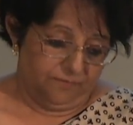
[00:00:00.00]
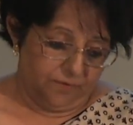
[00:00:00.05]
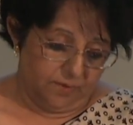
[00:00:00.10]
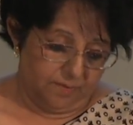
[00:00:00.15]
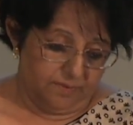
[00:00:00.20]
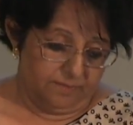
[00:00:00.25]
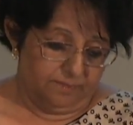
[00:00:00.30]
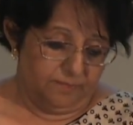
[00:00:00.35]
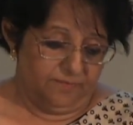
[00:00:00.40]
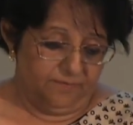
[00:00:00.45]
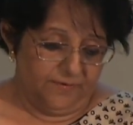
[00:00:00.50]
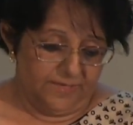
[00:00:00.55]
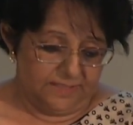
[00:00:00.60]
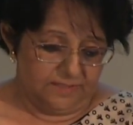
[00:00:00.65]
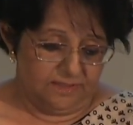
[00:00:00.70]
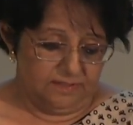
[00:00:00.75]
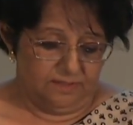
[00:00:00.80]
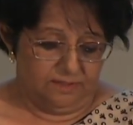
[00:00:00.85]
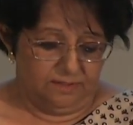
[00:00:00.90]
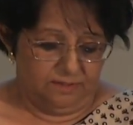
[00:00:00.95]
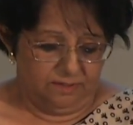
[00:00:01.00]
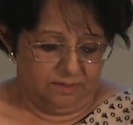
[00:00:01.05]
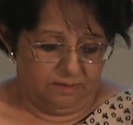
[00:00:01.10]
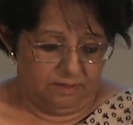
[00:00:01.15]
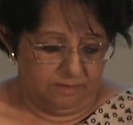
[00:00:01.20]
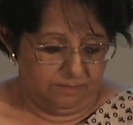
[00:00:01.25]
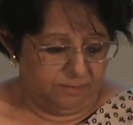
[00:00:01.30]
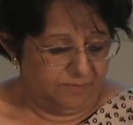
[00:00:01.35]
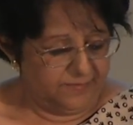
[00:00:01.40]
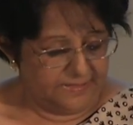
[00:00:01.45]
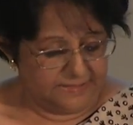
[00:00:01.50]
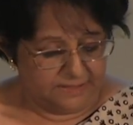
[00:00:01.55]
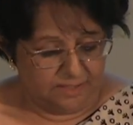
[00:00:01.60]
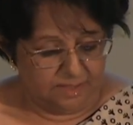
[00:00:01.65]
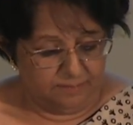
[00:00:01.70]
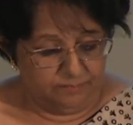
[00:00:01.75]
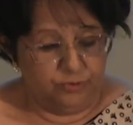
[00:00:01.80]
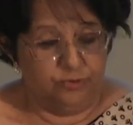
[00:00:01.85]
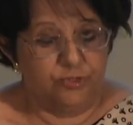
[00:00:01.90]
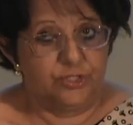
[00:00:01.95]
from a professor, uh, Professor
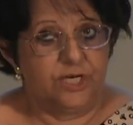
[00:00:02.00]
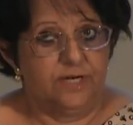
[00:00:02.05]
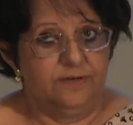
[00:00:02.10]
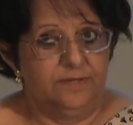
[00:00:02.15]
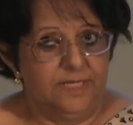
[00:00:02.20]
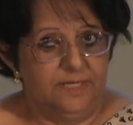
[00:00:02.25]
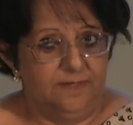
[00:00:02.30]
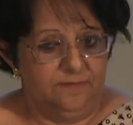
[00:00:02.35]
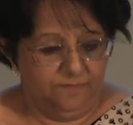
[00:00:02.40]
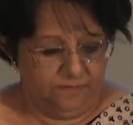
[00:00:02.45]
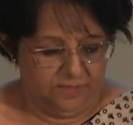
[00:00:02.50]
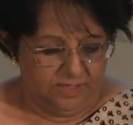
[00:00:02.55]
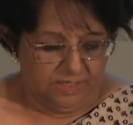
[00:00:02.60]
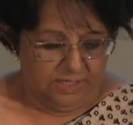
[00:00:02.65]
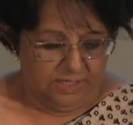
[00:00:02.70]
Abdul Sharif,